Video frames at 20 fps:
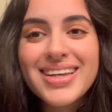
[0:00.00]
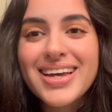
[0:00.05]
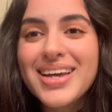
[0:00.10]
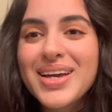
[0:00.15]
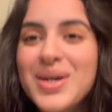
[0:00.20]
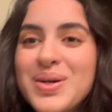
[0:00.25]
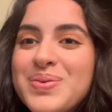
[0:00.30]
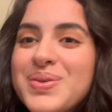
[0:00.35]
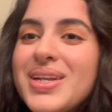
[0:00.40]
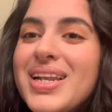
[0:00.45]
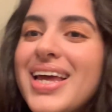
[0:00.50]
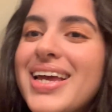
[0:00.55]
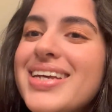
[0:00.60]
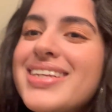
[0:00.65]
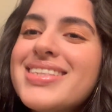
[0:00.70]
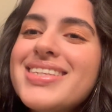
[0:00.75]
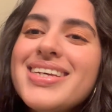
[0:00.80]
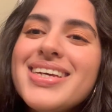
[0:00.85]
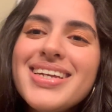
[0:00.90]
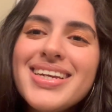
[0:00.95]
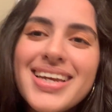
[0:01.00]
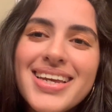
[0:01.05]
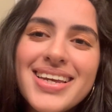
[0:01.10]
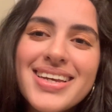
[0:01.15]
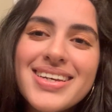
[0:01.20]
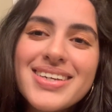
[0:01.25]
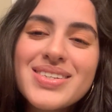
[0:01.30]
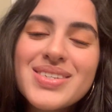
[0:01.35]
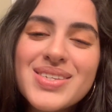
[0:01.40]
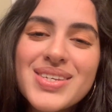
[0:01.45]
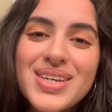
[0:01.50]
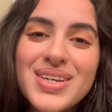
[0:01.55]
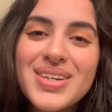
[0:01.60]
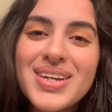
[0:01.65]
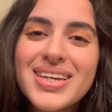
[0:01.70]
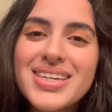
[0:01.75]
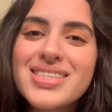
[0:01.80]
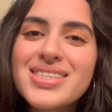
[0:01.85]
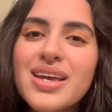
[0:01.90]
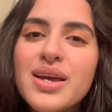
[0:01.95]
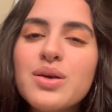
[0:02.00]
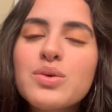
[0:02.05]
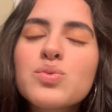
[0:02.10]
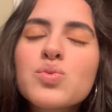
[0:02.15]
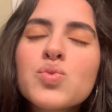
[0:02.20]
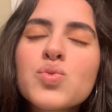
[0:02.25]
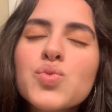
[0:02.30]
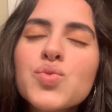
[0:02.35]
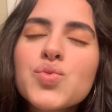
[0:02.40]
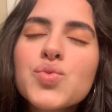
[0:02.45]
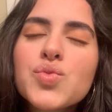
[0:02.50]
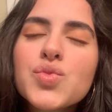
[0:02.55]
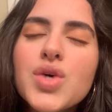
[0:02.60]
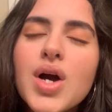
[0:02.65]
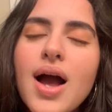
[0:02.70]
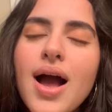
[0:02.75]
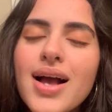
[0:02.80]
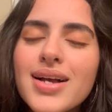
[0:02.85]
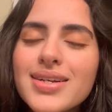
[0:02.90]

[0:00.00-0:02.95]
I hope you liked it, and I'll see you next time. Mwah.